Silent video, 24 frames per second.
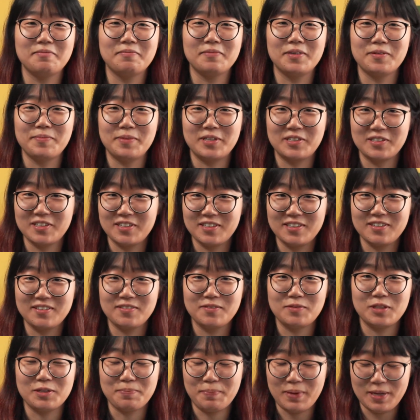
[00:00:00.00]
among
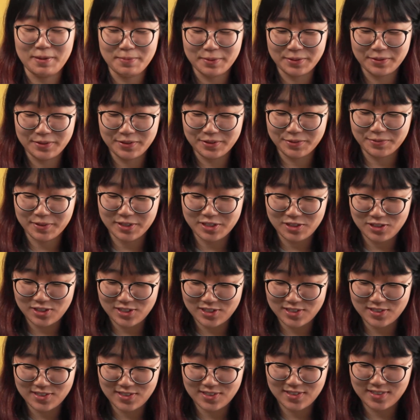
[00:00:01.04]
the people who
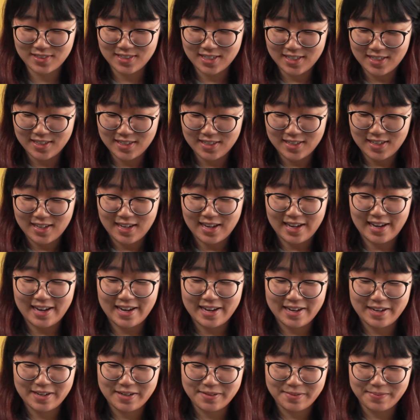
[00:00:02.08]
watches.
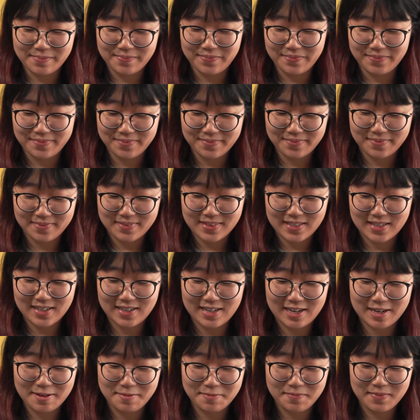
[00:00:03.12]

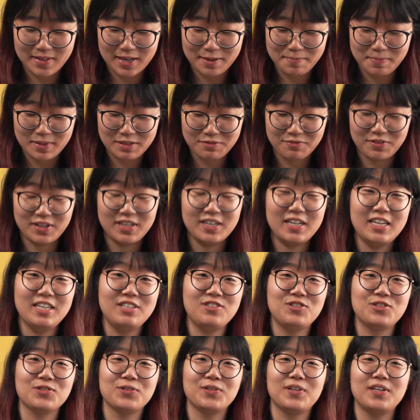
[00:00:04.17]
I've been really
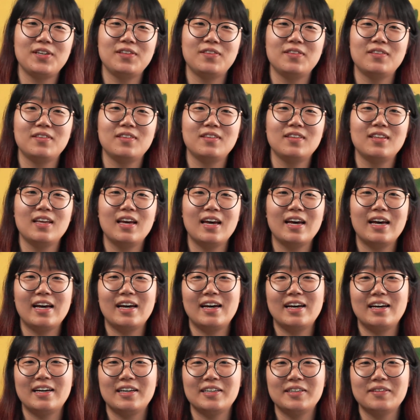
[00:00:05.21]
enjoying
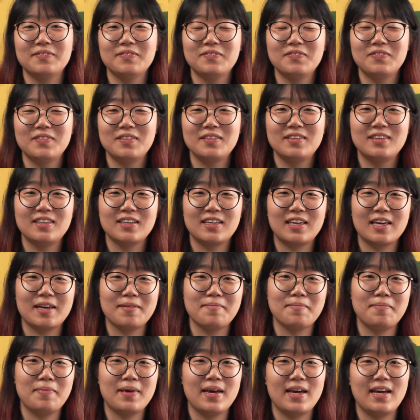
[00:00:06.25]
the
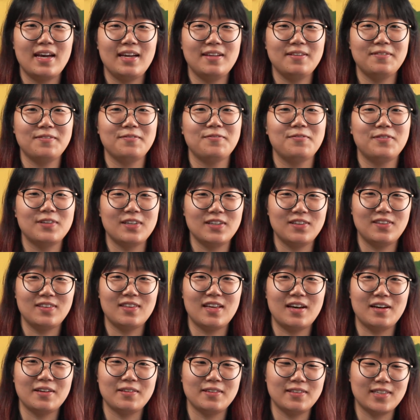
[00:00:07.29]
campaign with
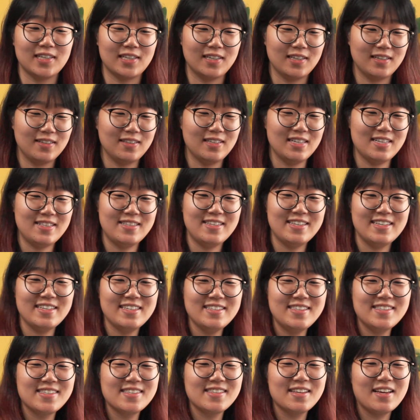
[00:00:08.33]
other
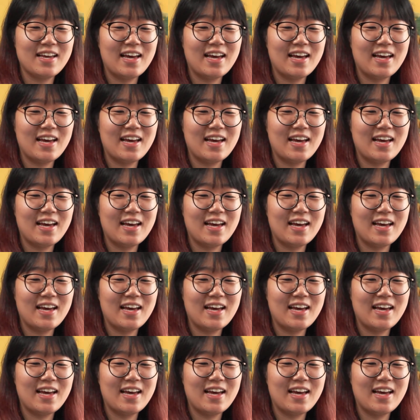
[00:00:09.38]
knitters.